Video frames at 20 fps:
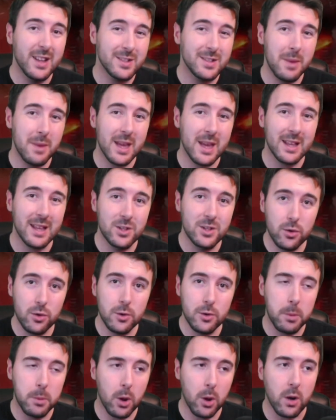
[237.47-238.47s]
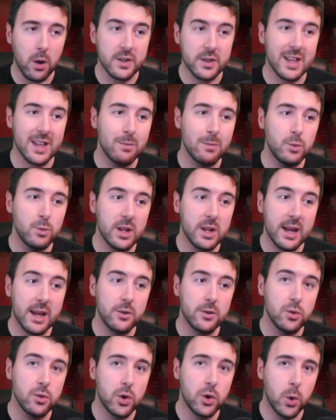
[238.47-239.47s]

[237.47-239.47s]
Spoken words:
to make good blocks and will allow your